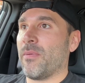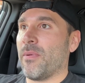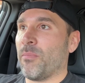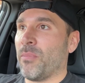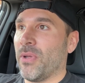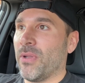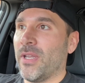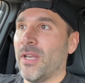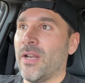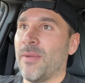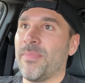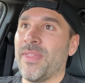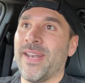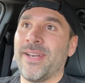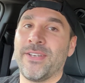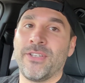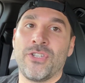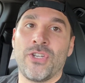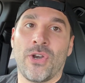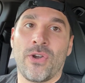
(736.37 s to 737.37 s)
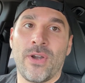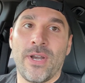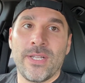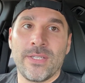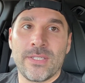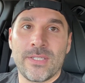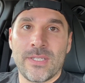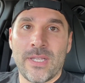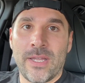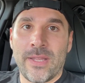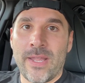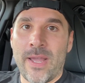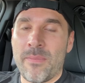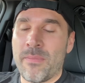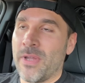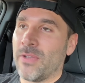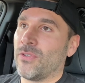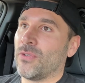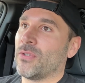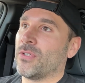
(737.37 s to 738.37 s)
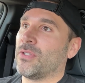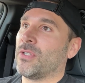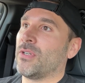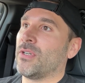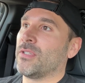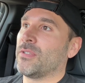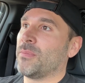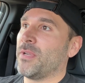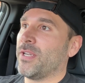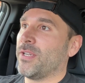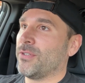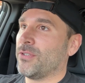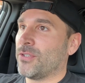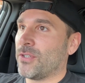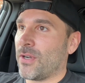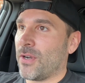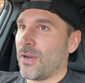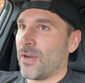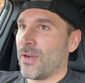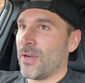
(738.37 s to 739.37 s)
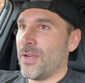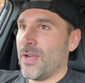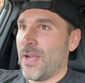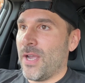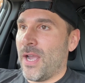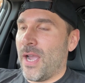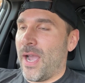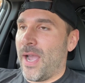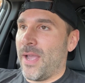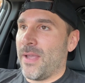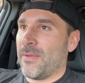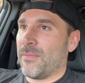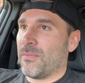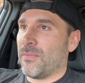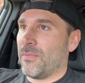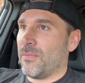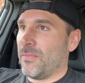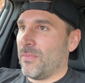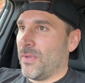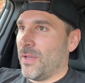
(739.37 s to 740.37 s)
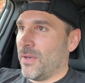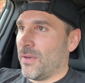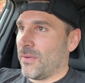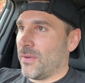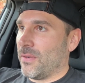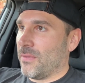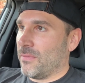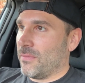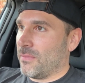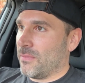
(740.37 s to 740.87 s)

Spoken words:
building up that endurance, that mental endurance, making sure I'm, you know,